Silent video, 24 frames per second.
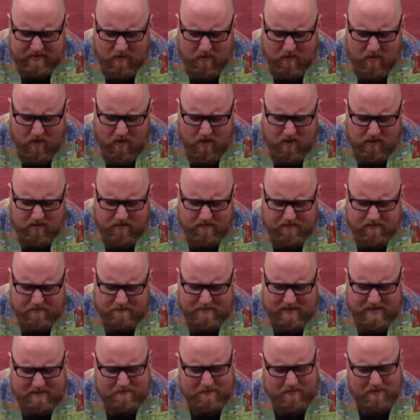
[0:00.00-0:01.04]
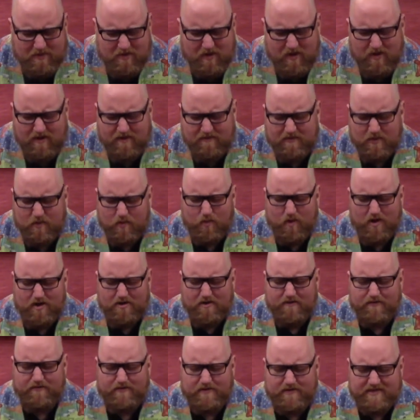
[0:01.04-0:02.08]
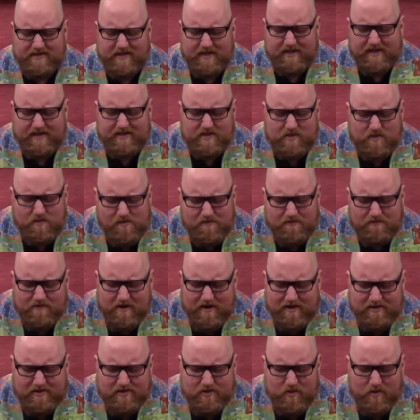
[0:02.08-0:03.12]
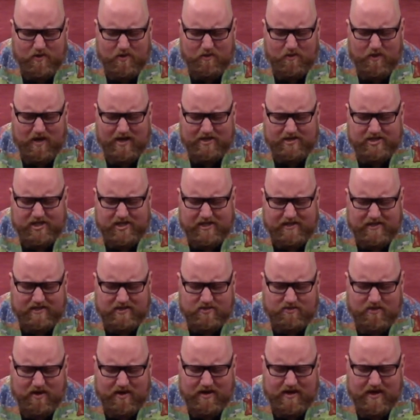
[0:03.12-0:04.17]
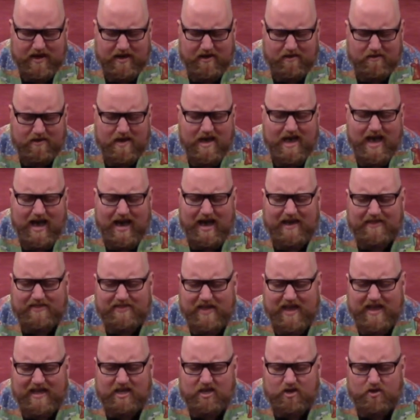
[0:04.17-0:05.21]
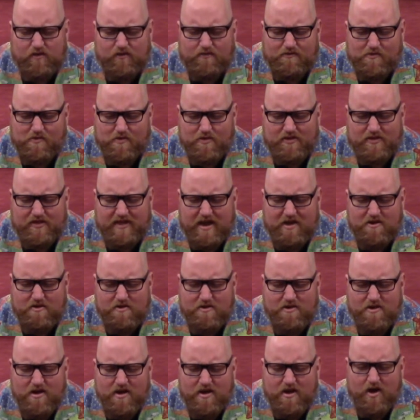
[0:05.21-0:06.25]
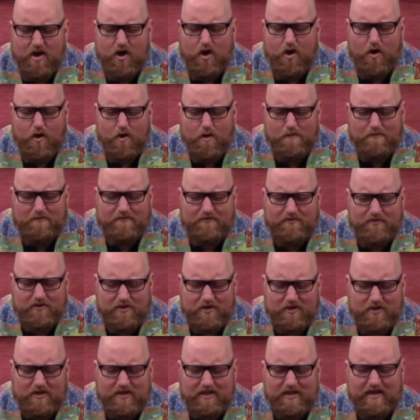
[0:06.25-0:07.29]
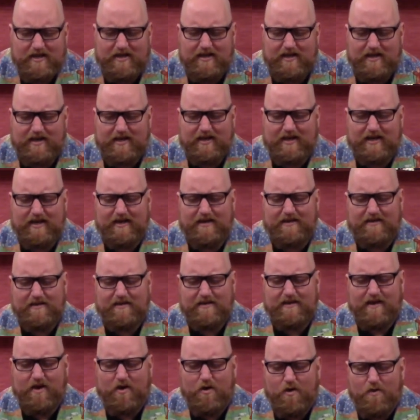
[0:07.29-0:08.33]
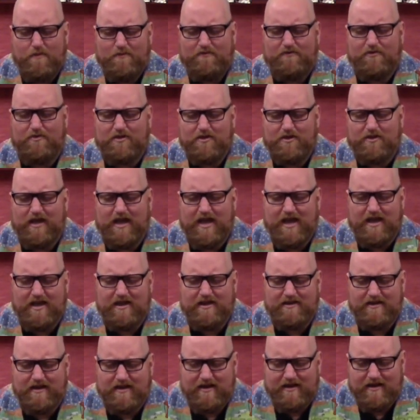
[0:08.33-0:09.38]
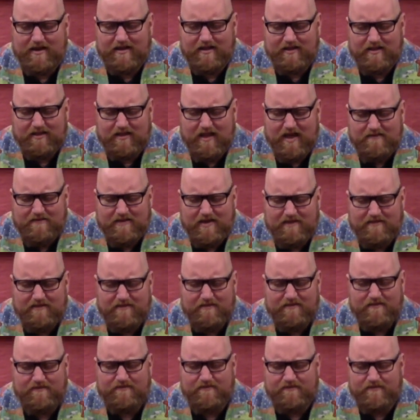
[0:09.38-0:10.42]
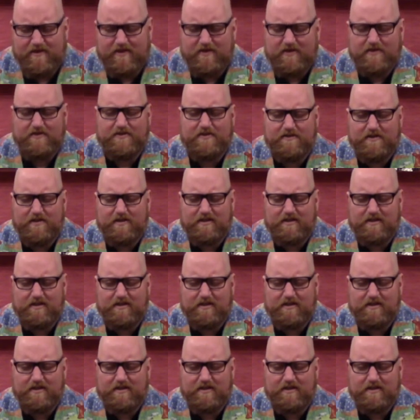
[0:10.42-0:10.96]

all of the people, all the wonderful Sunday school friends who are watching this right now. I thank you for their hopeful and love-filled